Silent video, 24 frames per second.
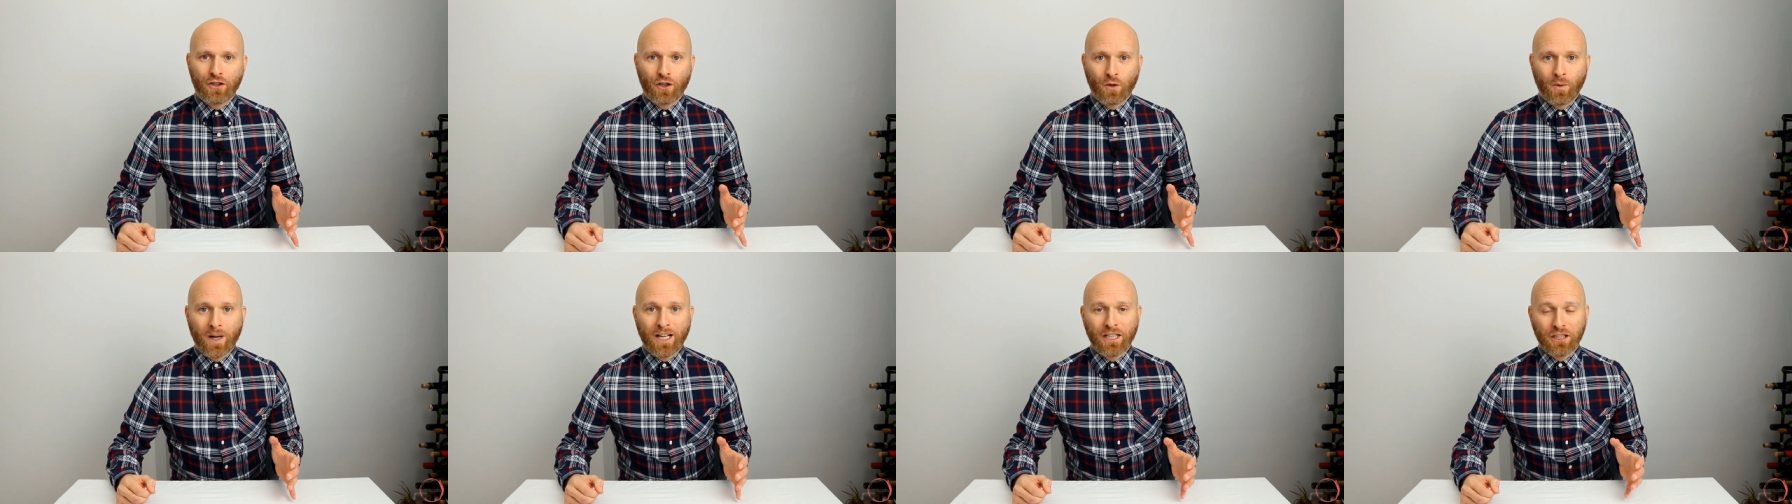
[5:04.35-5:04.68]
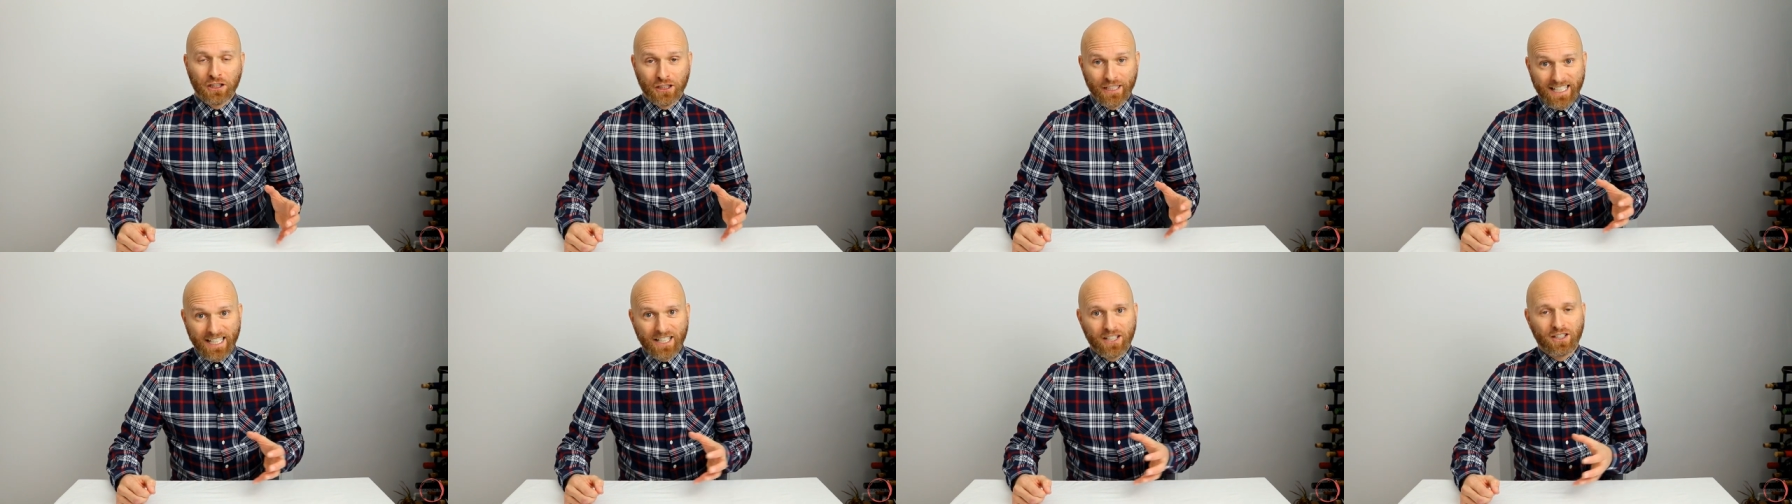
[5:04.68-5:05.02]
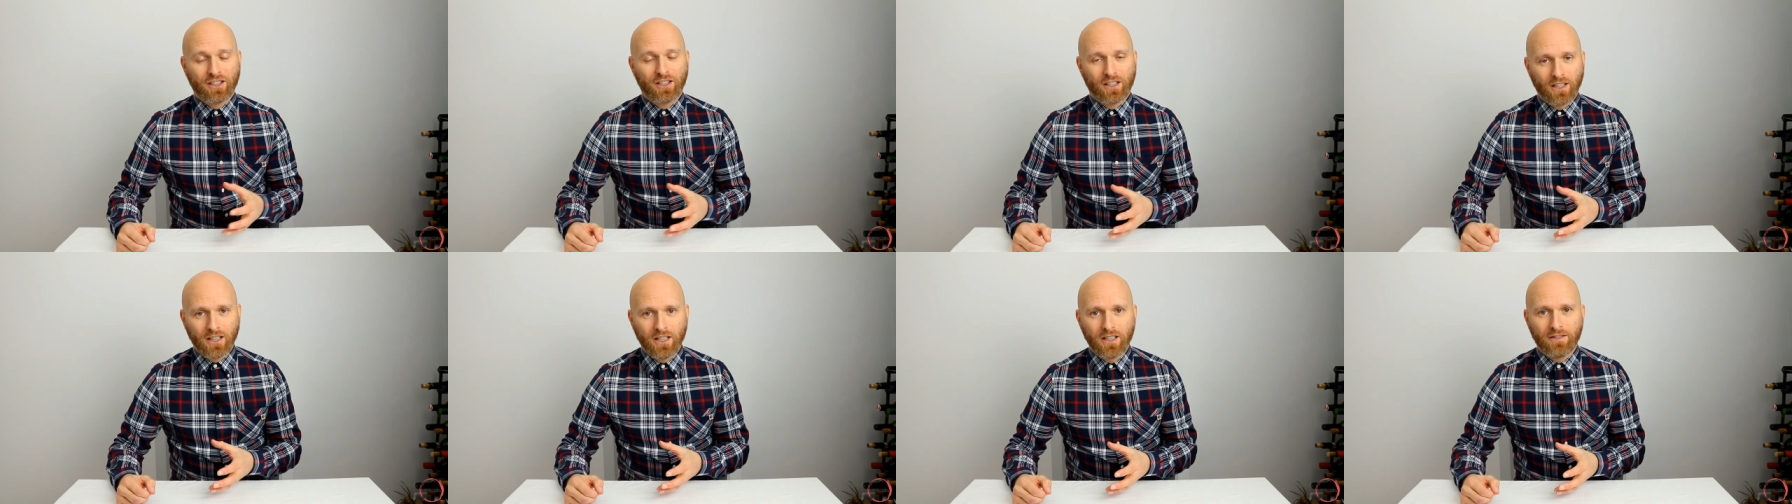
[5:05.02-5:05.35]
to actually
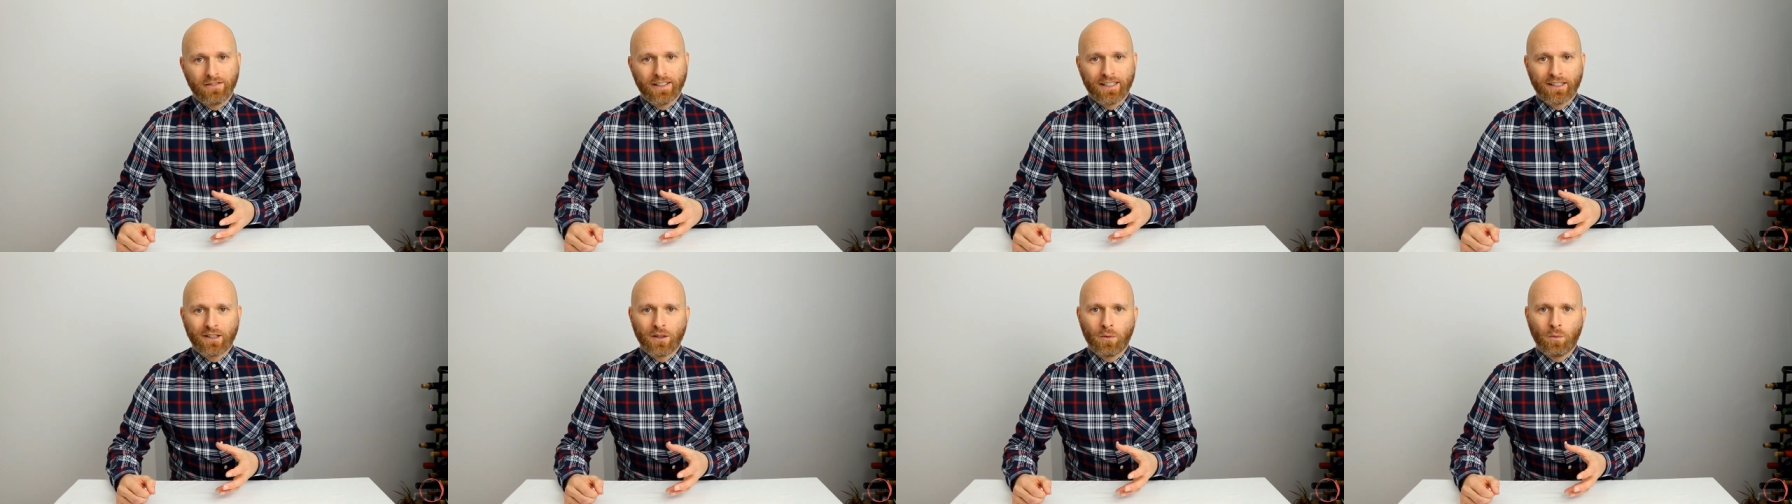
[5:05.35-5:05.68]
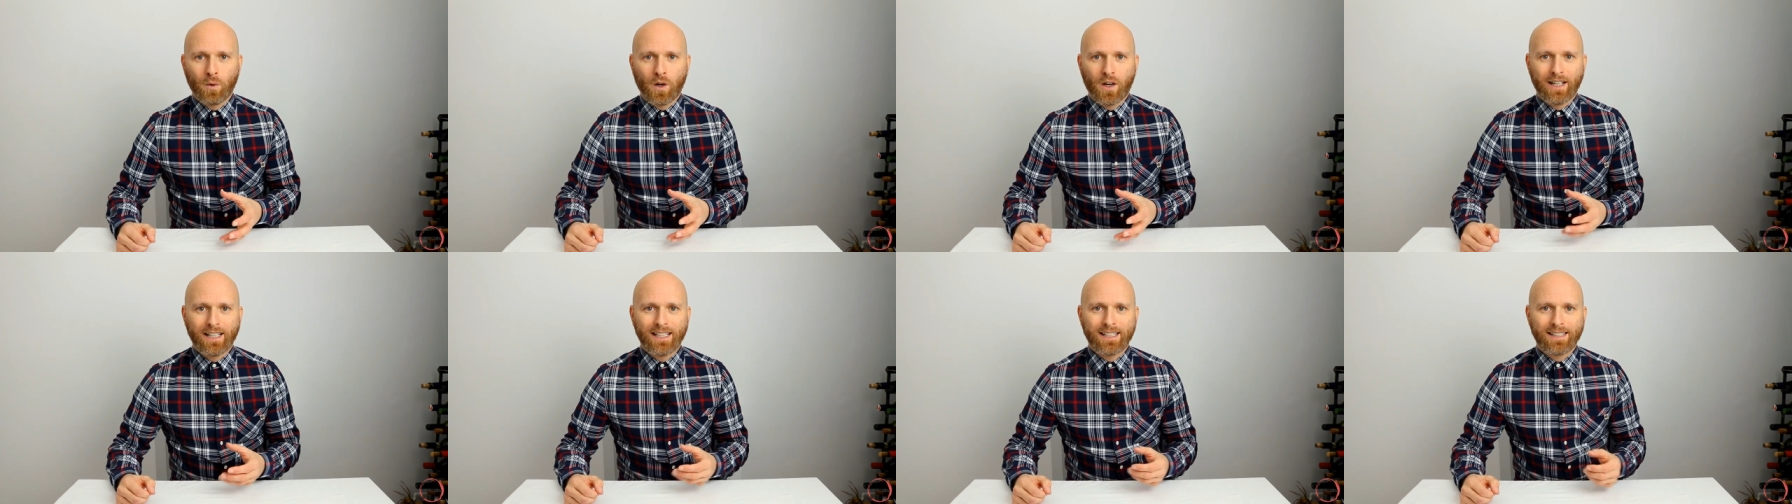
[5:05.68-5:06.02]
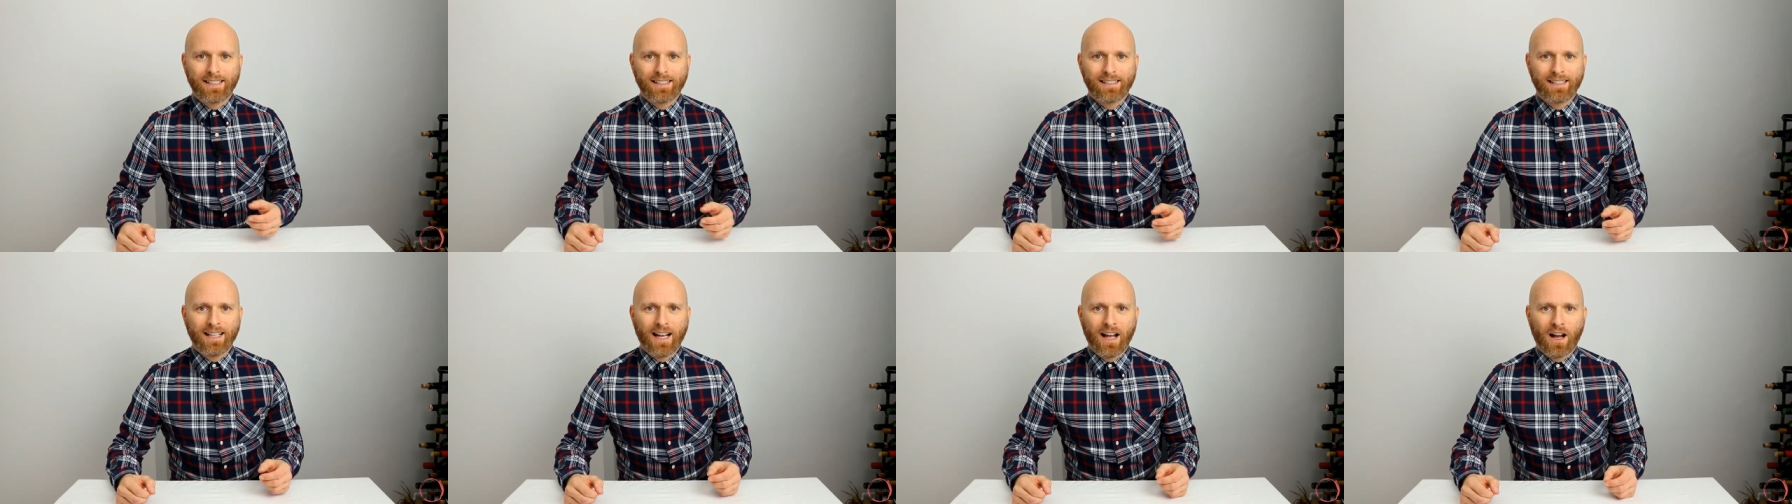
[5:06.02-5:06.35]
serving the wine
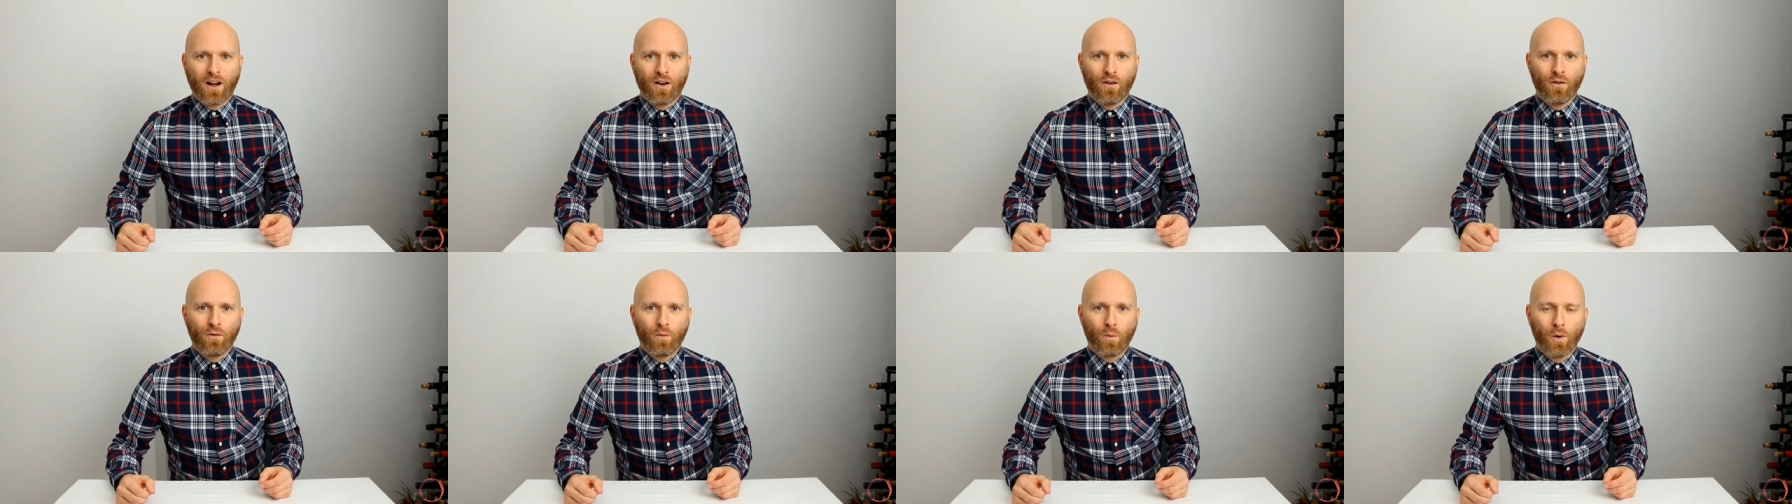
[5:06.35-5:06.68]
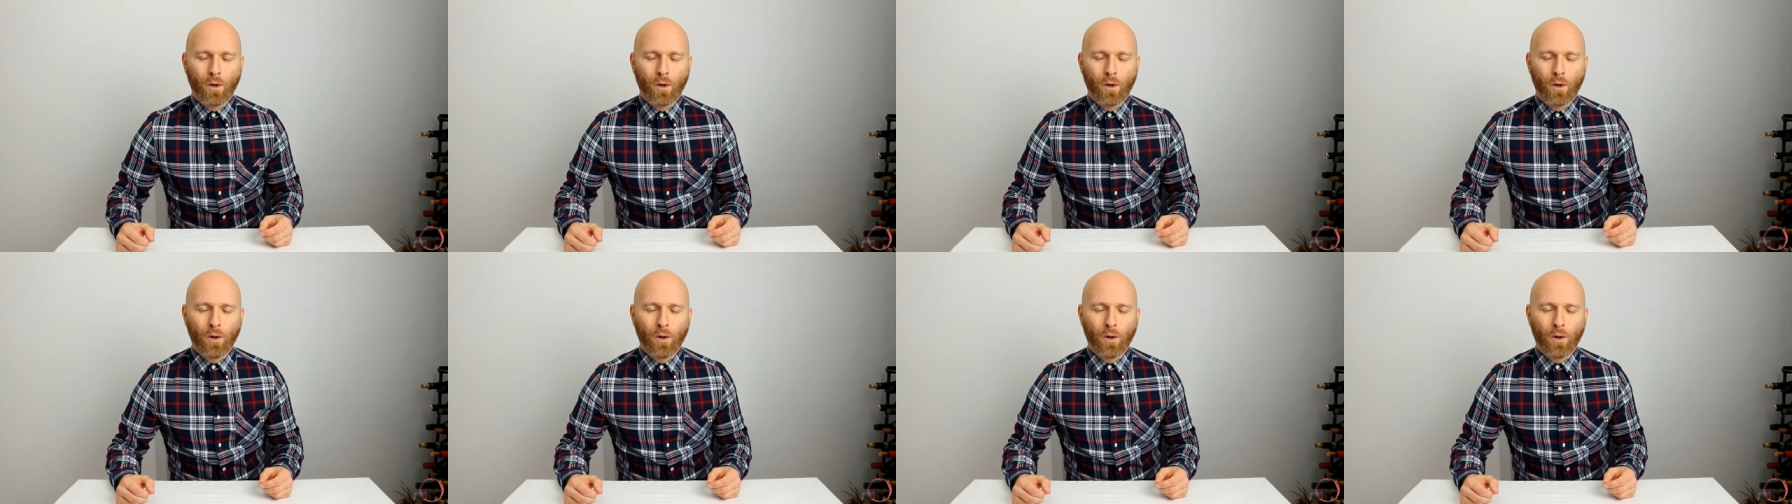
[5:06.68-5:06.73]
itself,